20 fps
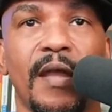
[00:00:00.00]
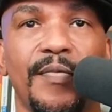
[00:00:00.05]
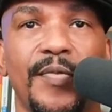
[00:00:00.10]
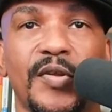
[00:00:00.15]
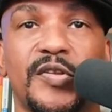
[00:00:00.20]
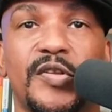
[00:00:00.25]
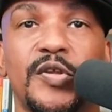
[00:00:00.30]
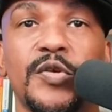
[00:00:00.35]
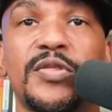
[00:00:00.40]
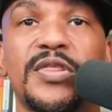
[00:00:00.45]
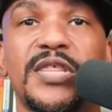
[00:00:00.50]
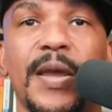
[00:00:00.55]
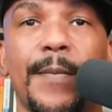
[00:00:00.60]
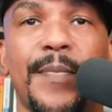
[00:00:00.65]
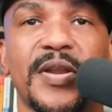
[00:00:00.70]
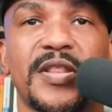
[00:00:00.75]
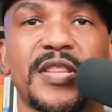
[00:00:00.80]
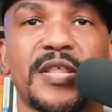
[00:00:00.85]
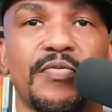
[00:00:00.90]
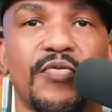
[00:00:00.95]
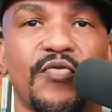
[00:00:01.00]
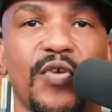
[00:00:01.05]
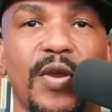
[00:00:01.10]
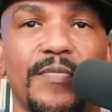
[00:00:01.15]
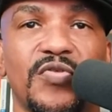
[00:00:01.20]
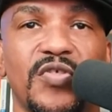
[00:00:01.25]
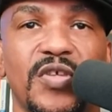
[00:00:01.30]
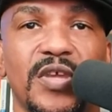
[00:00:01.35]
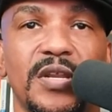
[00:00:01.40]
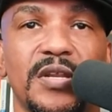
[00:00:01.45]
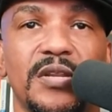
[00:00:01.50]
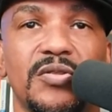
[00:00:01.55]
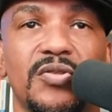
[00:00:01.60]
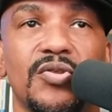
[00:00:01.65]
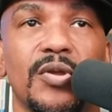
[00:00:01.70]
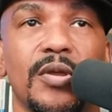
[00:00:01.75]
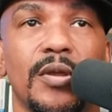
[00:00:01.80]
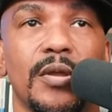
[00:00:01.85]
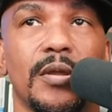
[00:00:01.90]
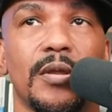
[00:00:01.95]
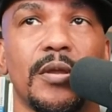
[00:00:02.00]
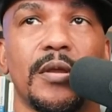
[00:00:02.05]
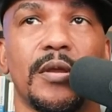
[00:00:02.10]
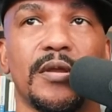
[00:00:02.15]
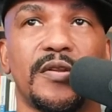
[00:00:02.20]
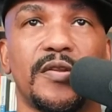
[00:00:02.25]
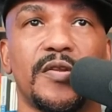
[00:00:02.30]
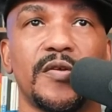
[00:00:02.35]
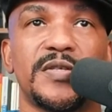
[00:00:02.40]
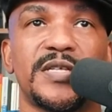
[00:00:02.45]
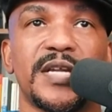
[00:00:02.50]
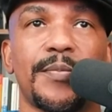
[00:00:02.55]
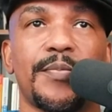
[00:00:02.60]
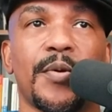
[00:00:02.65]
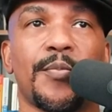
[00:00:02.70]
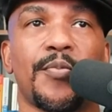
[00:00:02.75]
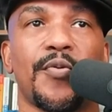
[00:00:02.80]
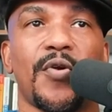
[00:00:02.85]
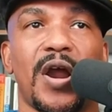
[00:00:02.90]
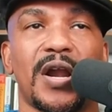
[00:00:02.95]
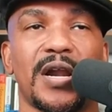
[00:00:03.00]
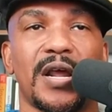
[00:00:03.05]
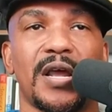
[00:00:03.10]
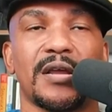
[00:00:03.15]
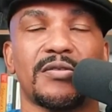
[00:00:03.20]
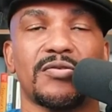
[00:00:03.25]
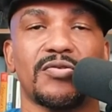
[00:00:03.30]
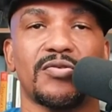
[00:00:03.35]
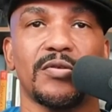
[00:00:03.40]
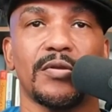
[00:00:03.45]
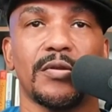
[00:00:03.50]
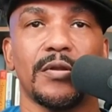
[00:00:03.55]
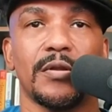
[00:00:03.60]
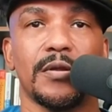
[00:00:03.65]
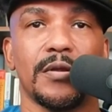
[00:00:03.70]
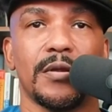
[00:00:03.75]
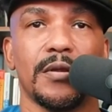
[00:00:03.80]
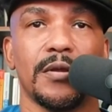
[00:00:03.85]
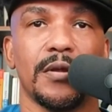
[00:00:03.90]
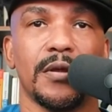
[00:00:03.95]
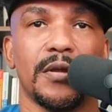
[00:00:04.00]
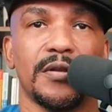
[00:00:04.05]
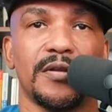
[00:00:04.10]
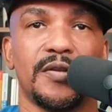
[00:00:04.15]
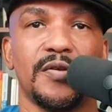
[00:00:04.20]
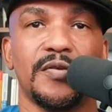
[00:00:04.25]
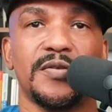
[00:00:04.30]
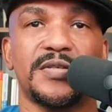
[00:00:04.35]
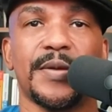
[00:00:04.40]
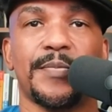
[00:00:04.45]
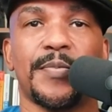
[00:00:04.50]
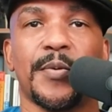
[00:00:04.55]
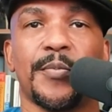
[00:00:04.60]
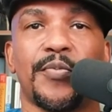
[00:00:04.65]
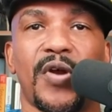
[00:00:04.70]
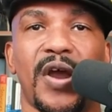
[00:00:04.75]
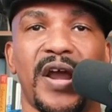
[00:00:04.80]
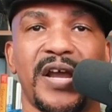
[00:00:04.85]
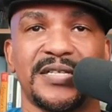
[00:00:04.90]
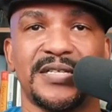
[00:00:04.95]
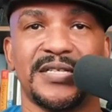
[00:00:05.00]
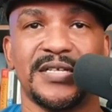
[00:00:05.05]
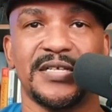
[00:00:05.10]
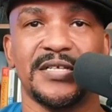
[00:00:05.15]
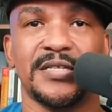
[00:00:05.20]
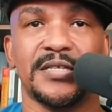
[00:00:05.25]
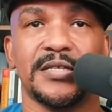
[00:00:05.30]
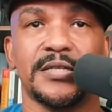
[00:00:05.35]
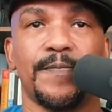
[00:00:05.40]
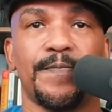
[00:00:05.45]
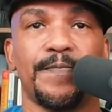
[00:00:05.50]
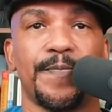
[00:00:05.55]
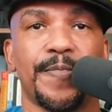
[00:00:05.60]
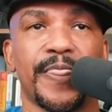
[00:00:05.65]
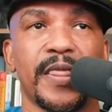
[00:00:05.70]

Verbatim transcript: They're two separate subscriptions, two separate products, two separate prices.